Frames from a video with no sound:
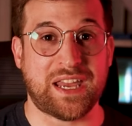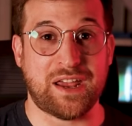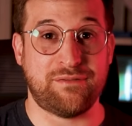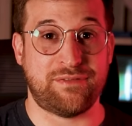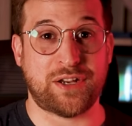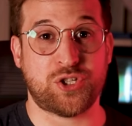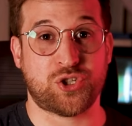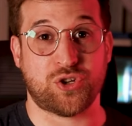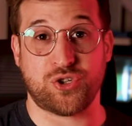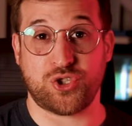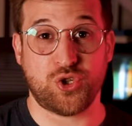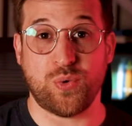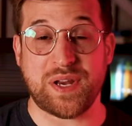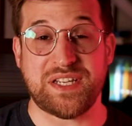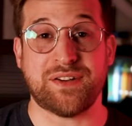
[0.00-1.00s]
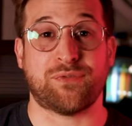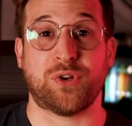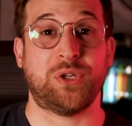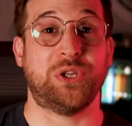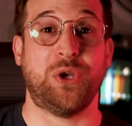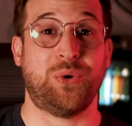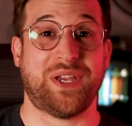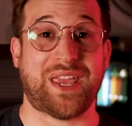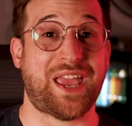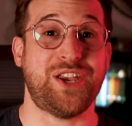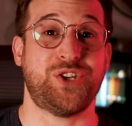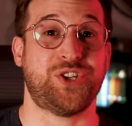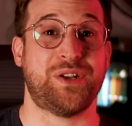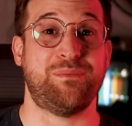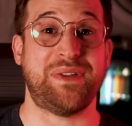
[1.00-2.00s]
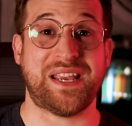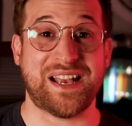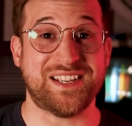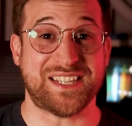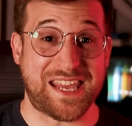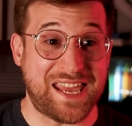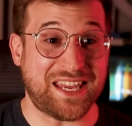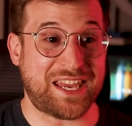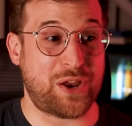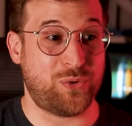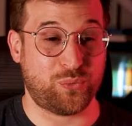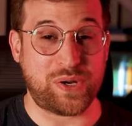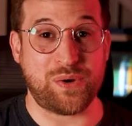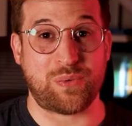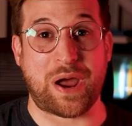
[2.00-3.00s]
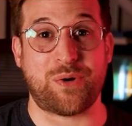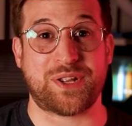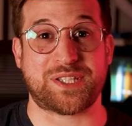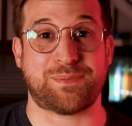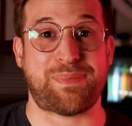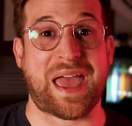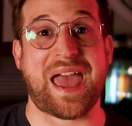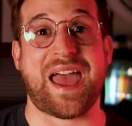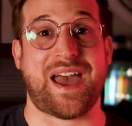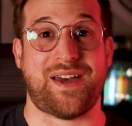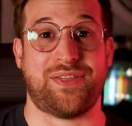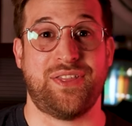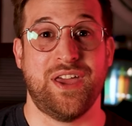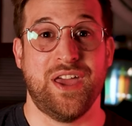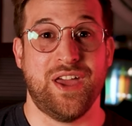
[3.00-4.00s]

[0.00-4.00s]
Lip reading: adventurers to a different location because it can reroute its path